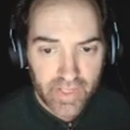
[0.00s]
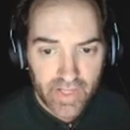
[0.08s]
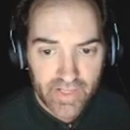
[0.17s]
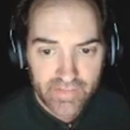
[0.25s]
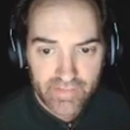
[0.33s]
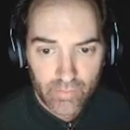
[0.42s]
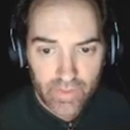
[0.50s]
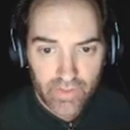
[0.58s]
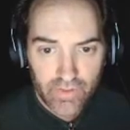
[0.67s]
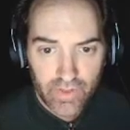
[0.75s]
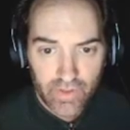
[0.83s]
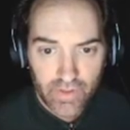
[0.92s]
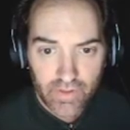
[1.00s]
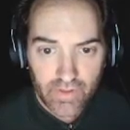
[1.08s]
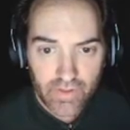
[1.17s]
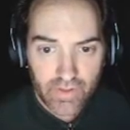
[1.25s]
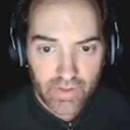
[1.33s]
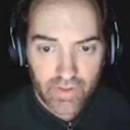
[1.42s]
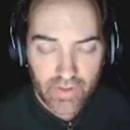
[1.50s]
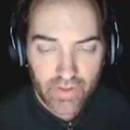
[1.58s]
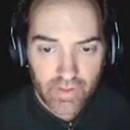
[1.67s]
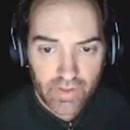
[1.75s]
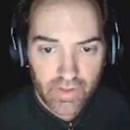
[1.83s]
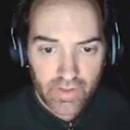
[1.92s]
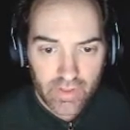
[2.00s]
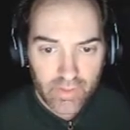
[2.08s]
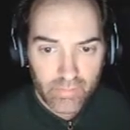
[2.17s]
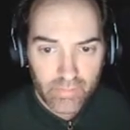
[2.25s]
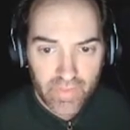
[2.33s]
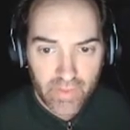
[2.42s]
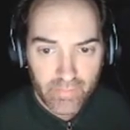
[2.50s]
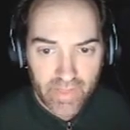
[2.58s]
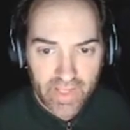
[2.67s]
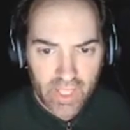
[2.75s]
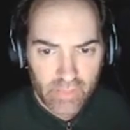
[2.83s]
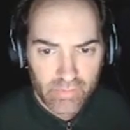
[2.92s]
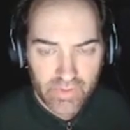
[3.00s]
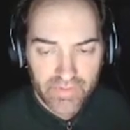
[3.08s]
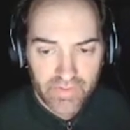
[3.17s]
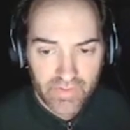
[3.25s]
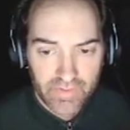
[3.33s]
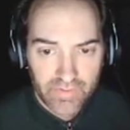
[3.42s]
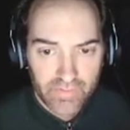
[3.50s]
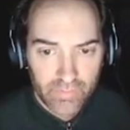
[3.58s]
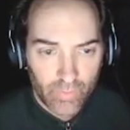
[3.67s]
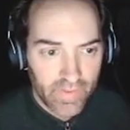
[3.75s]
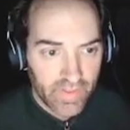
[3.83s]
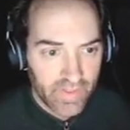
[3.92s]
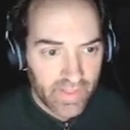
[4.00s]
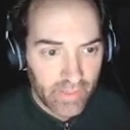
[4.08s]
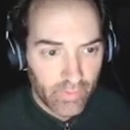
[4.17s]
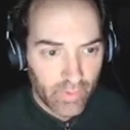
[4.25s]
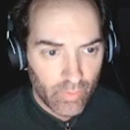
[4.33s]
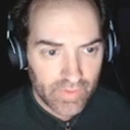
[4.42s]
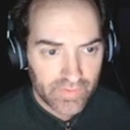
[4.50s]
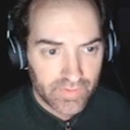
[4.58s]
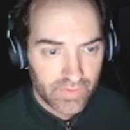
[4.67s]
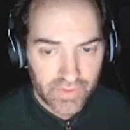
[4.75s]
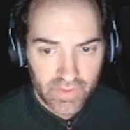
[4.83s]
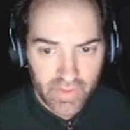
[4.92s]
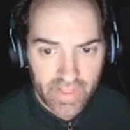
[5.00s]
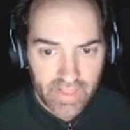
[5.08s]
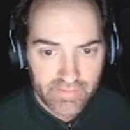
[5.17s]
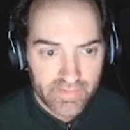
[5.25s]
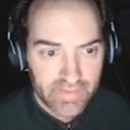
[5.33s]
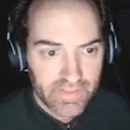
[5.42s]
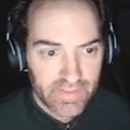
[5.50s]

guys in one turn, but then my catapult still won the day with 1 soldier left.